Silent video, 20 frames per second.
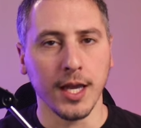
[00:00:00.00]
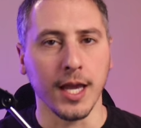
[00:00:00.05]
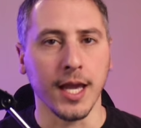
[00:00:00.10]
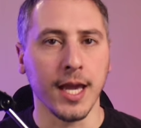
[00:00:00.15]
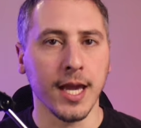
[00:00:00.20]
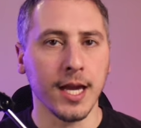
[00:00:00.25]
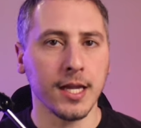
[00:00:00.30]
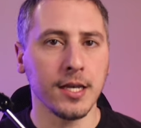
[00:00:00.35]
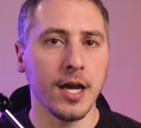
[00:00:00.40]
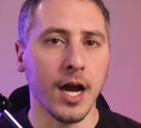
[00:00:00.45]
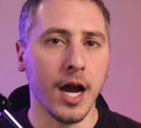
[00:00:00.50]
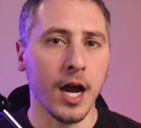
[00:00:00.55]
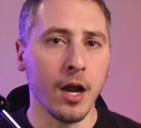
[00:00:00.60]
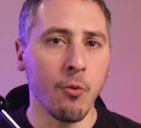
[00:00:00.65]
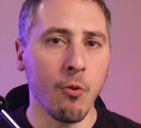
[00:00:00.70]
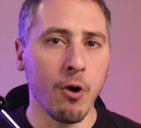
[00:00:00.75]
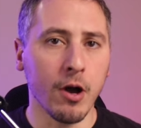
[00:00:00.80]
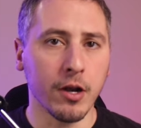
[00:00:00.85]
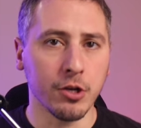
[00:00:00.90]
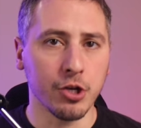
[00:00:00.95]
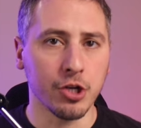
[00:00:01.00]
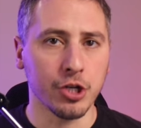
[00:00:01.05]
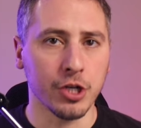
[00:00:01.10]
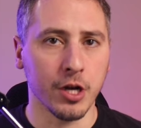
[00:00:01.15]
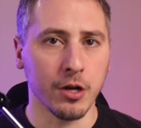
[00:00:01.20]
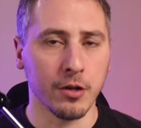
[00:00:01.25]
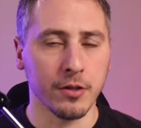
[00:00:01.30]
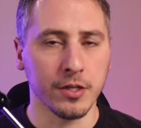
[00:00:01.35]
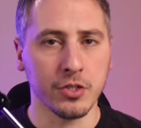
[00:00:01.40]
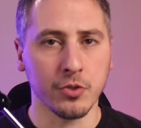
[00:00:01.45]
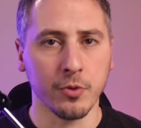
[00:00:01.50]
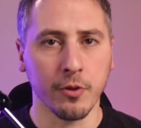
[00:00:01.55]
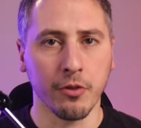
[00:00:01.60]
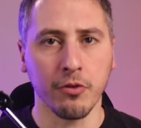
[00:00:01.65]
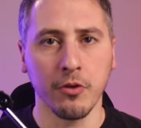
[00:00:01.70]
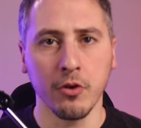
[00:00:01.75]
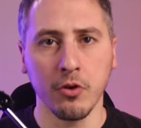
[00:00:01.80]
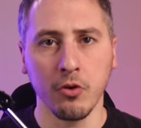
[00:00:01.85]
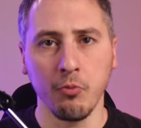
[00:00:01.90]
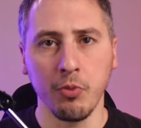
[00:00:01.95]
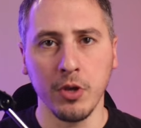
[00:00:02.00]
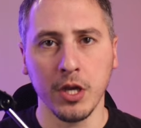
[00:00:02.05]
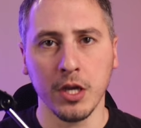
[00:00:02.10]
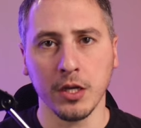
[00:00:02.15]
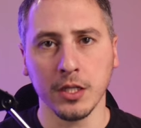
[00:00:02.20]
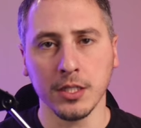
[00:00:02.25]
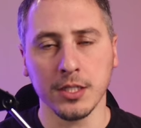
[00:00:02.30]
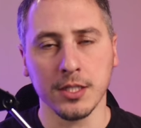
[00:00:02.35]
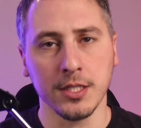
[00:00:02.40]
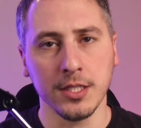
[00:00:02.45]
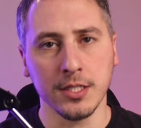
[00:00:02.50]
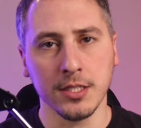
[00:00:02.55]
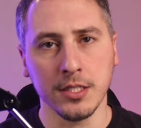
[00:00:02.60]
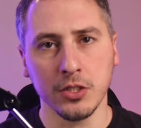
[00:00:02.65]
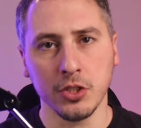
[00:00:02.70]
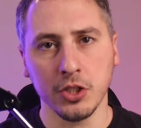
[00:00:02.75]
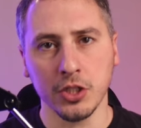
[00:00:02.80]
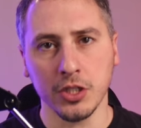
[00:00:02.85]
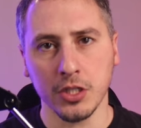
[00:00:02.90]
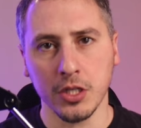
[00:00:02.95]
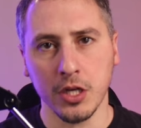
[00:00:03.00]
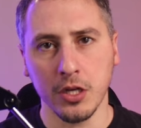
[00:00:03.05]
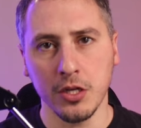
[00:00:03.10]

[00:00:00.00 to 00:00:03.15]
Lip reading: And I want to share this with you because this is just